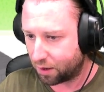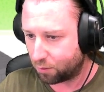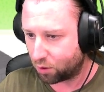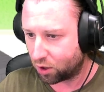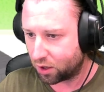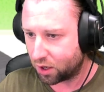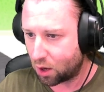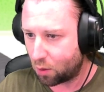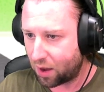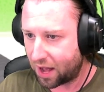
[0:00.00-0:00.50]
I'm
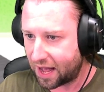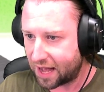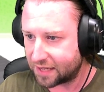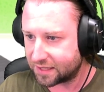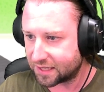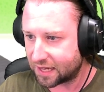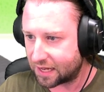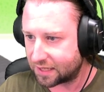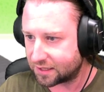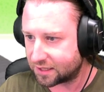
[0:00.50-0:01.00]
going to go
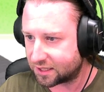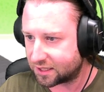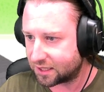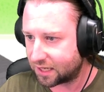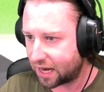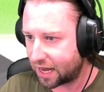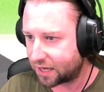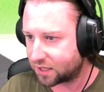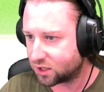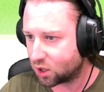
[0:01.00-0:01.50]
ahead and
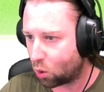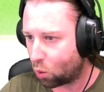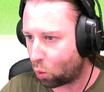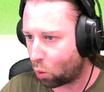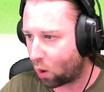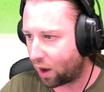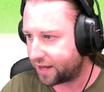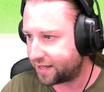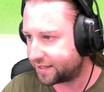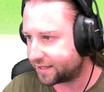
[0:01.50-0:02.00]
select
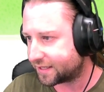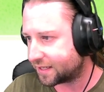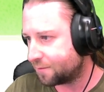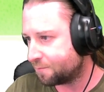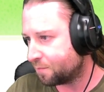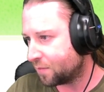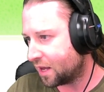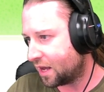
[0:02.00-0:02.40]
white,